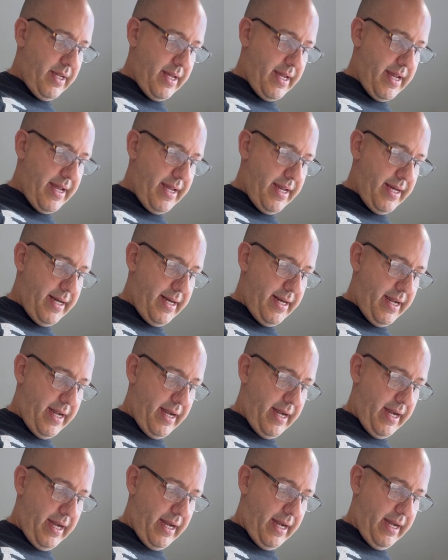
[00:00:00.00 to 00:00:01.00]
in
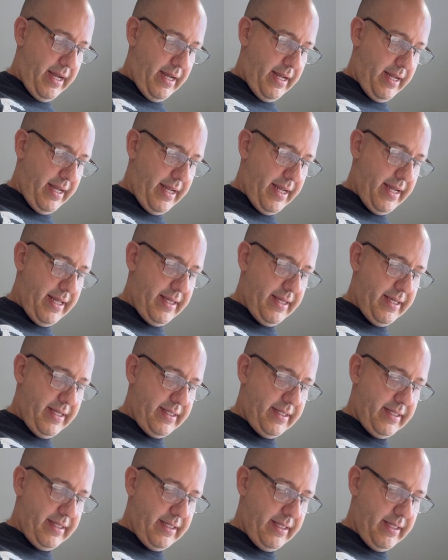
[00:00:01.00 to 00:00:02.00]

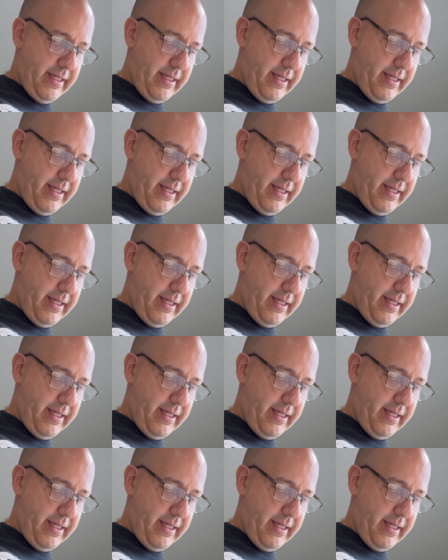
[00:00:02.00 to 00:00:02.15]
this